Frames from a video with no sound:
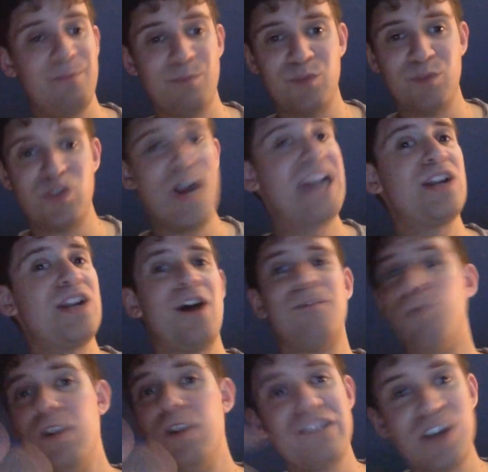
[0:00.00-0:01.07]
Dragunov
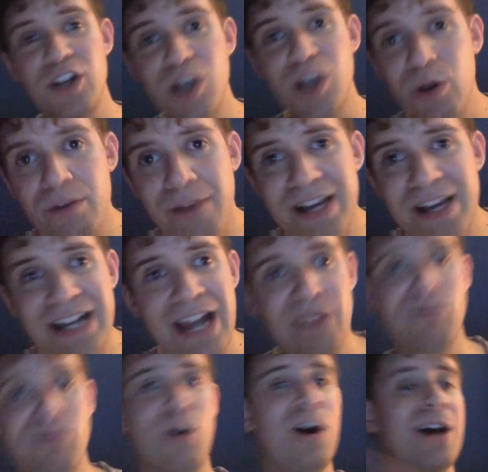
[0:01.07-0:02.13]
was going to go to Monday Night
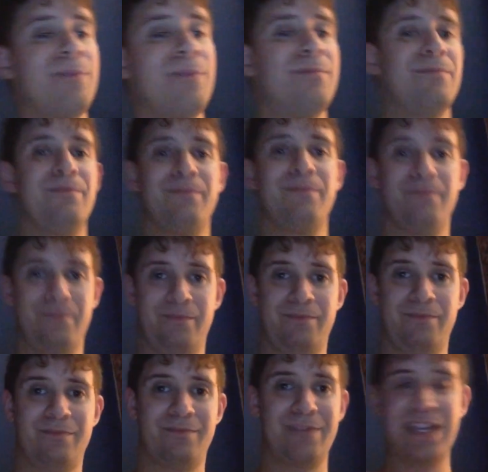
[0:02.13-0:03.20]
Raw
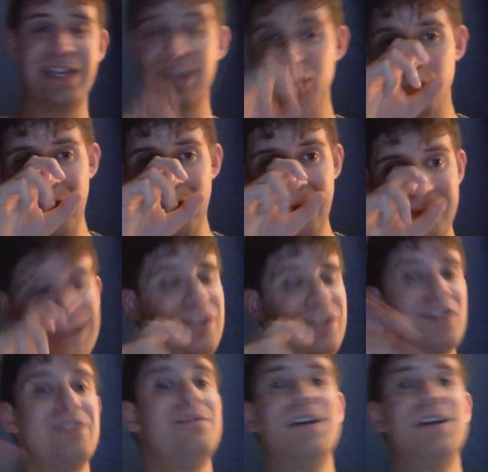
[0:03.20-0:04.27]
in the draft. I
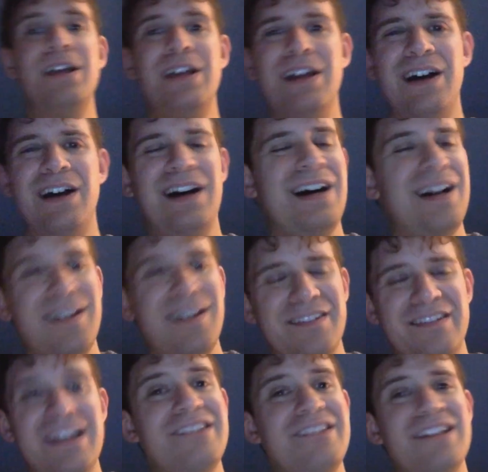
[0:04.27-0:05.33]
couldn't uh,
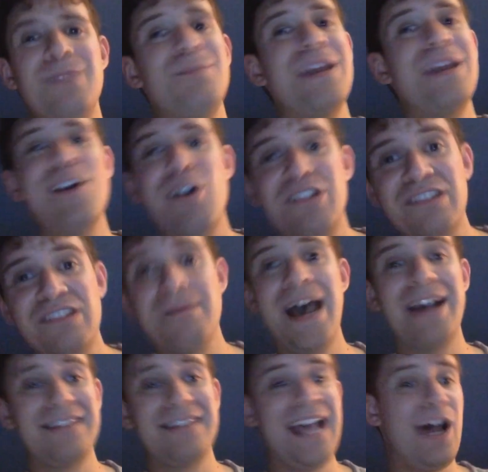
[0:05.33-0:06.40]
sense him being on
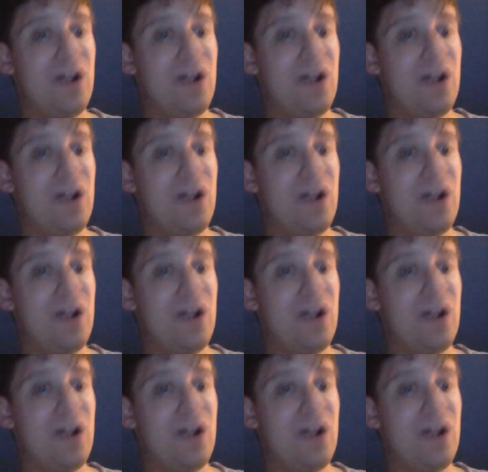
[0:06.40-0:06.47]
SmackDown. I